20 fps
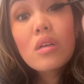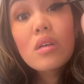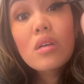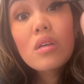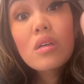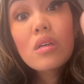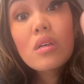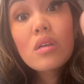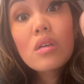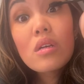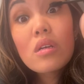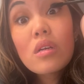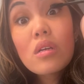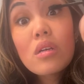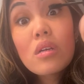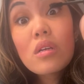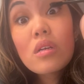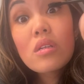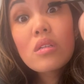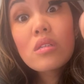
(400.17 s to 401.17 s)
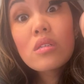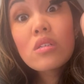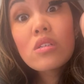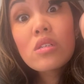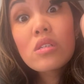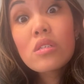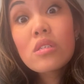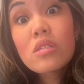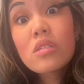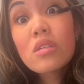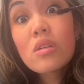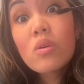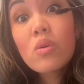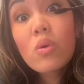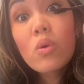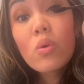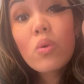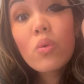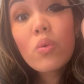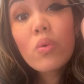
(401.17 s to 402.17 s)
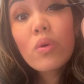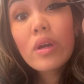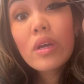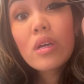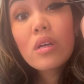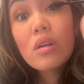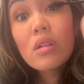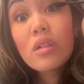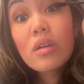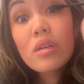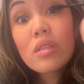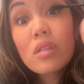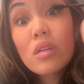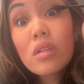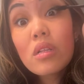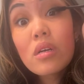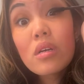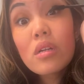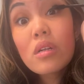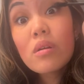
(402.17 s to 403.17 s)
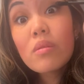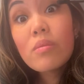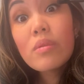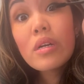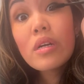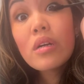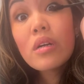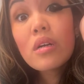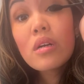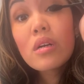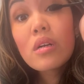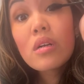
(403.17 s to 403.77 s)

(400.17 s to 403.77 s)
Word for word: and wiggle it a little bit